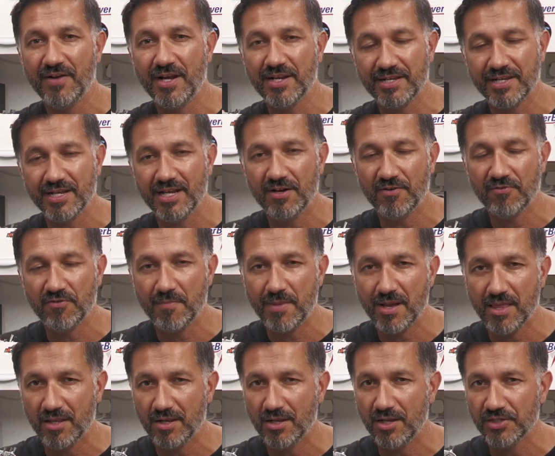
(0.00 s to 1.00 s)
had now for
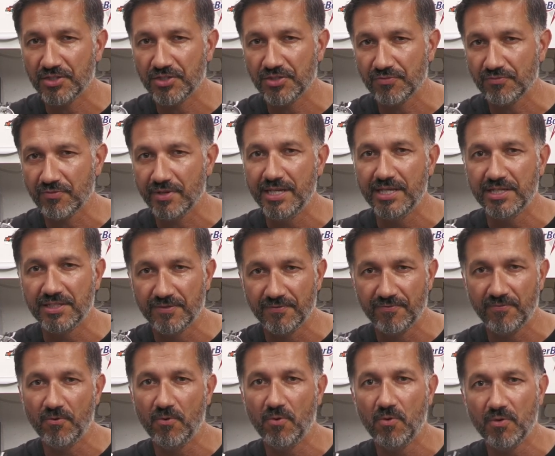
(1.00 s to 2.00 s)
about the last 3 to
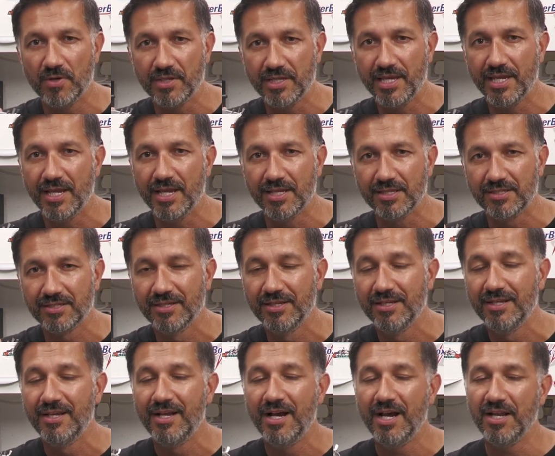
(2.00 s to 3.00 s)
4 years.
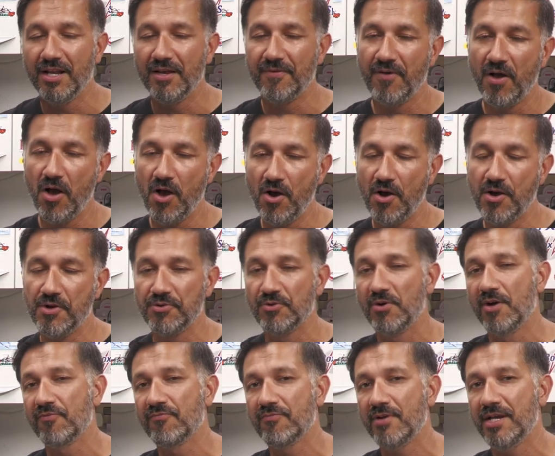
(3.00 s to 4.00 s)
And I've heard
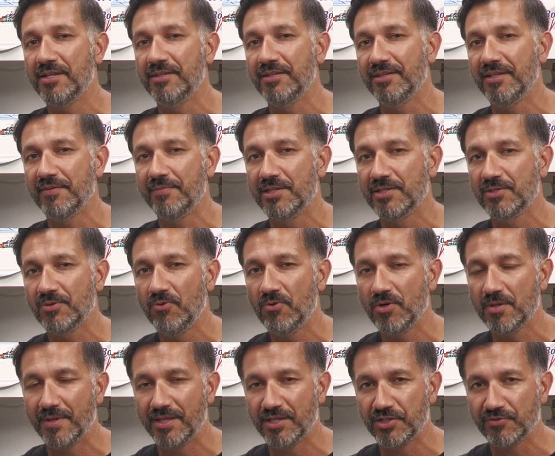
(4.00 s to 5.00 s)
or I've read that they've been
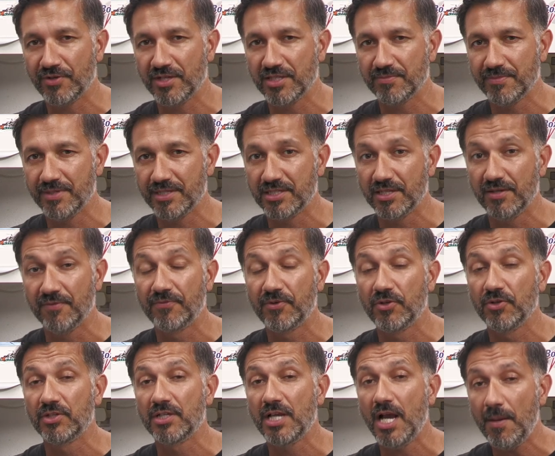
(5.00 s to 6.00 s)
talking about this transmitter for a
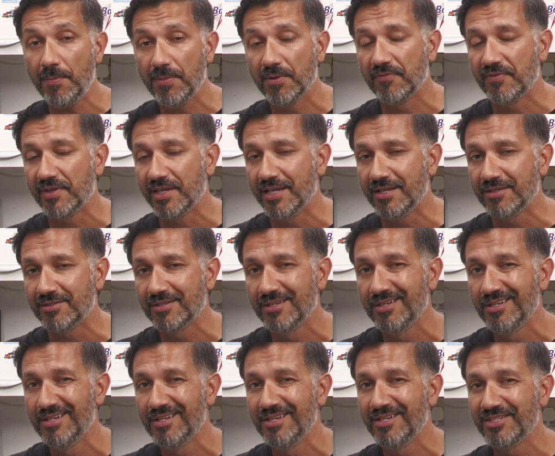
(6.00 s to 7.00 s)
good couple of years.
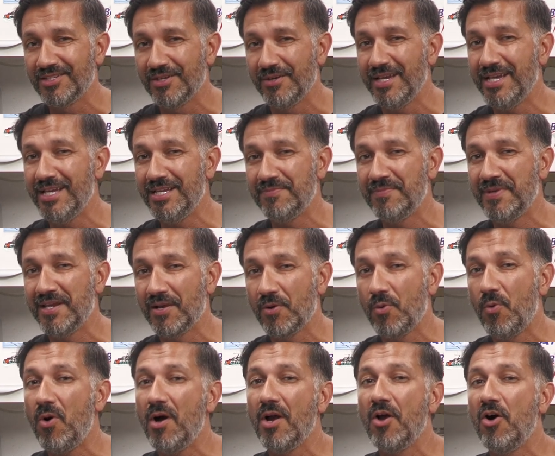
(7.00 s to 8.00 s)
So it is being
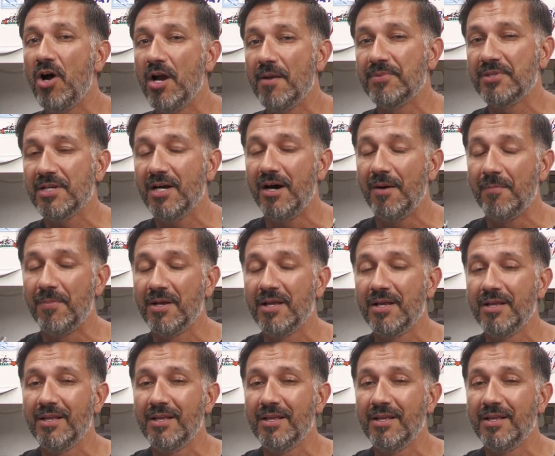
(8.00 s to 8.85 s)
quite hyped up.